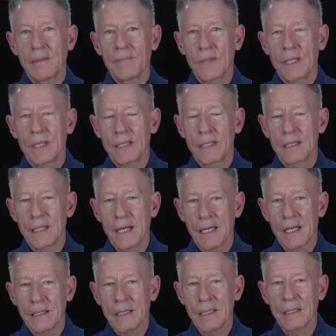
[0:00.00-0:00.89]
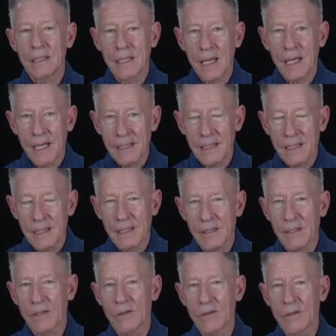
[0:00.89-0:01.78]
in 1990
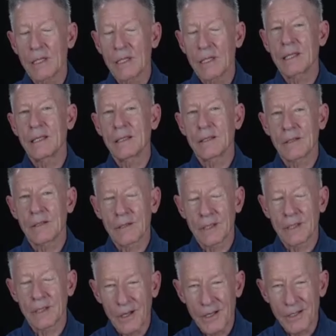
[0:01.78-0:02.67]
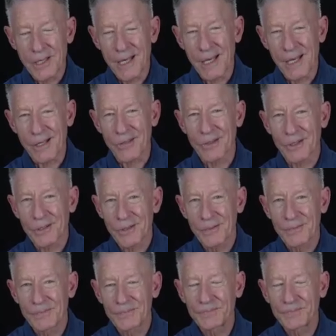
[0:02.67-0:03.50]
at the Greek Theater in Los Angeles.